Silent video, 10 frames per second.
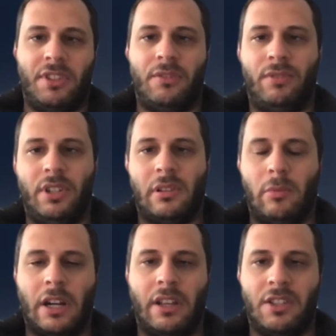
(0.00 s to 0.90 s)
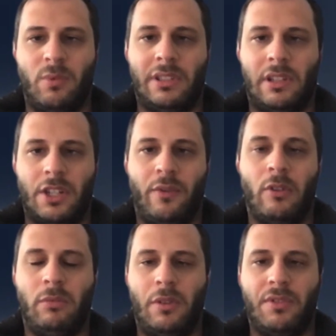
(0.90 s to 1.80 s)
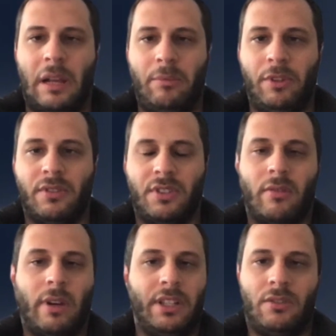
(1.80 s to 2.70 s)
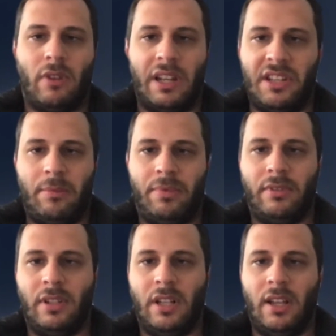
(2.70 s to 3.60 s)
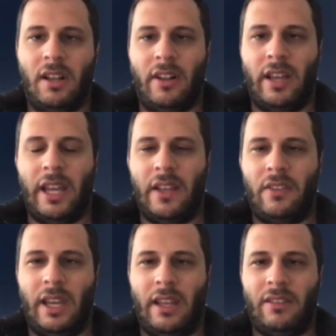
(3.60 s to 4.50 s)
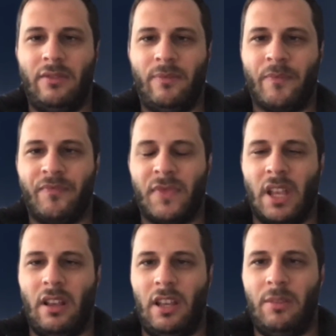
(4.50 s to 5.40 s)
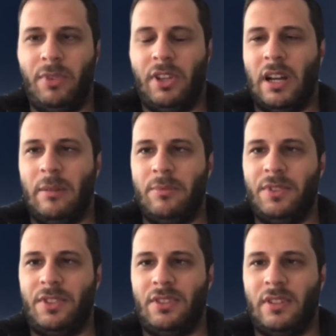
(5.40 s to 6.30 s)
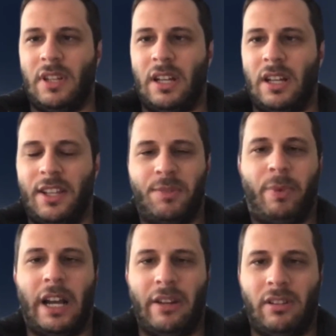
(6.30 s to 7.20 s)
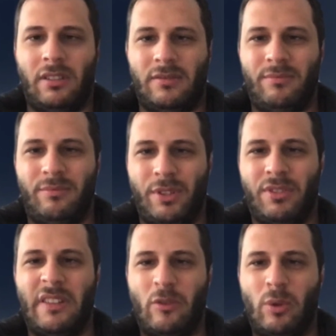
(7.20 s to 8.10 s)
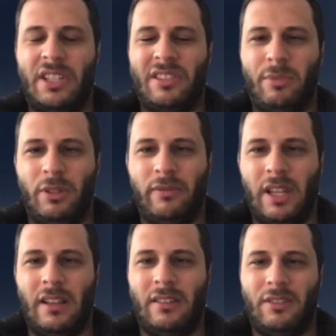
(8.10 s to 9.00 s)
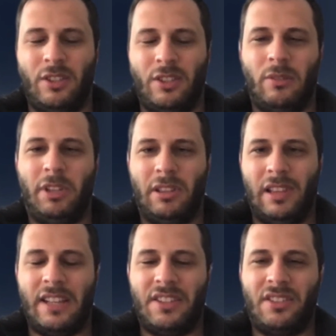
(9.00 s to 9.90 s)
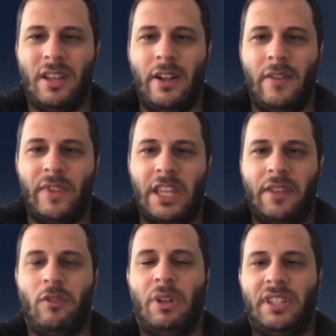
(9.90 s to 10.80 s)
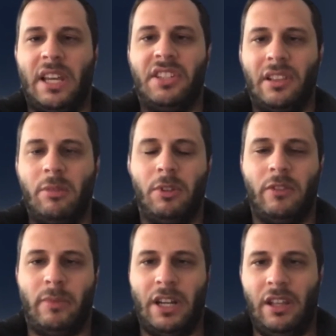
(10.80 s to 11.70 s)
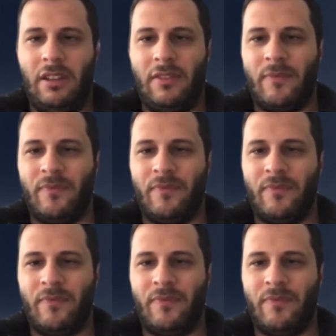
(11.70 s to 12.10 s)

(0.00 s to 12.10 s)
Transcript: in traditional markets when a large firm blows up, because the credit dries up, and then it becomes a spiral, because everyone has a little bit of a bit less, and everyone takes a little bit of money